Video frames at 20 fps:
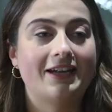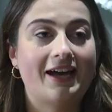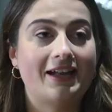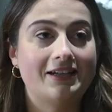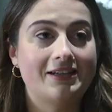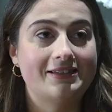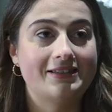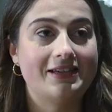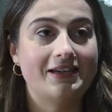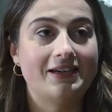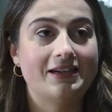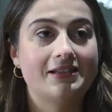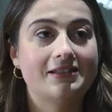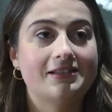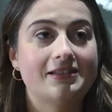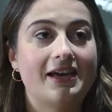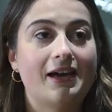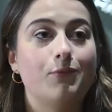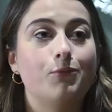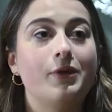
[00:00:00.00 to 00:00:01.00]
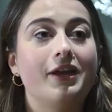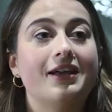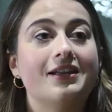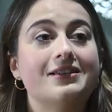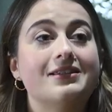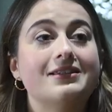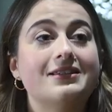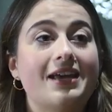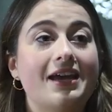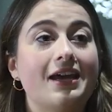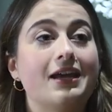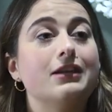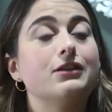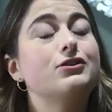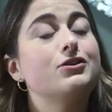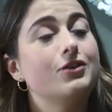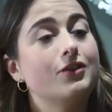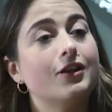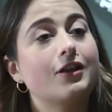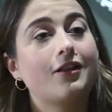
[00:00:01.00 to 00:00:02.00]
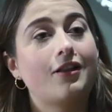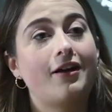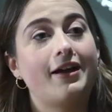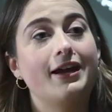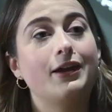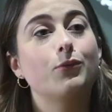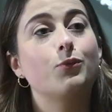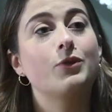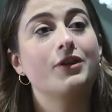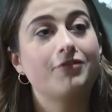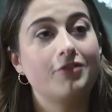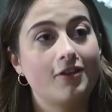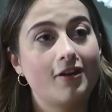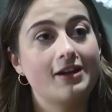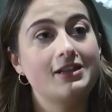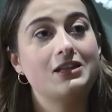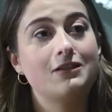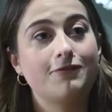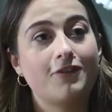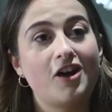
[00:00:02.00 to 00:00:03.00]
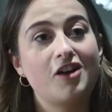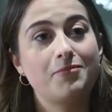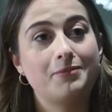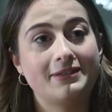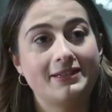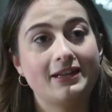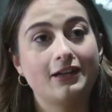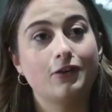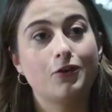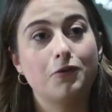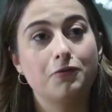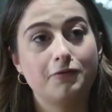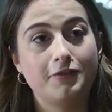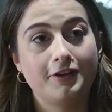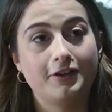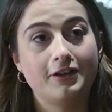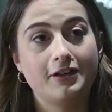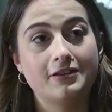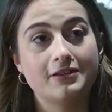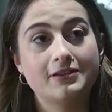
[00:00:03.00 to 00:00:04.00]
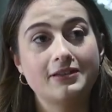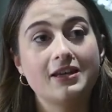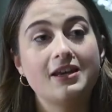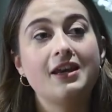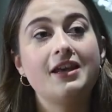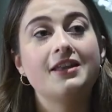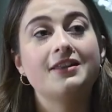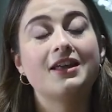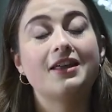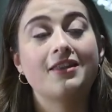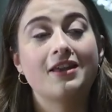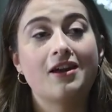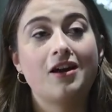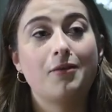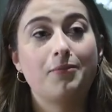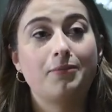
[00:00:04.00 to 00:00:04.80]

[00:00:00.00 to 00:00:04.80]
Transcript: analysis and we can say to the client with 95% confidence that the